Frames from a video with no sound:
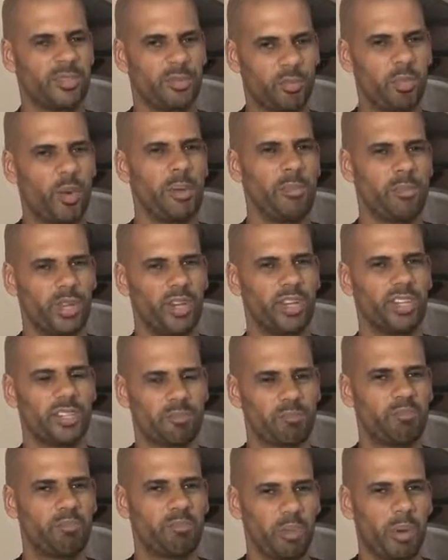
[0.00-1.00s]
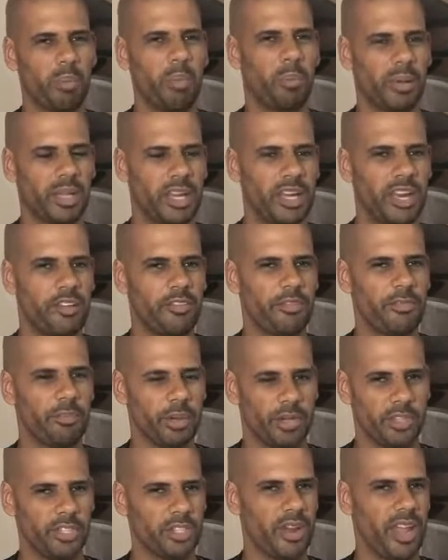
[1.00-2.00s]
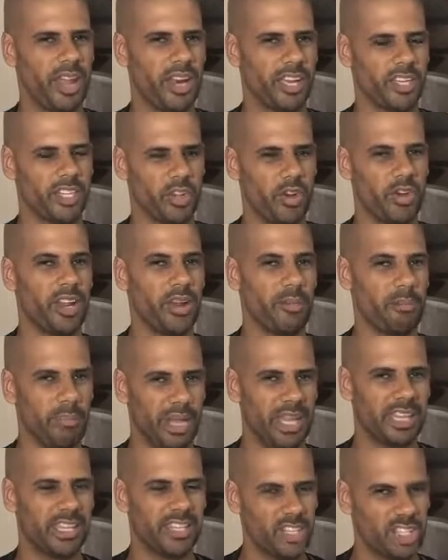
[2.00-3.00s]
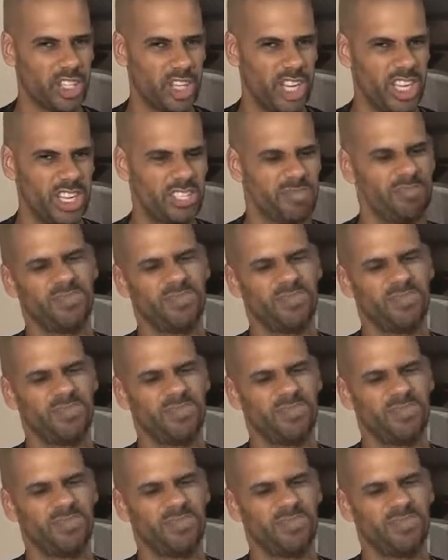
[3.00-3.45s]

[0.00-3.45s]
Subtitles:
one burger's probably enough because you're adding a donut and bacon and cheese.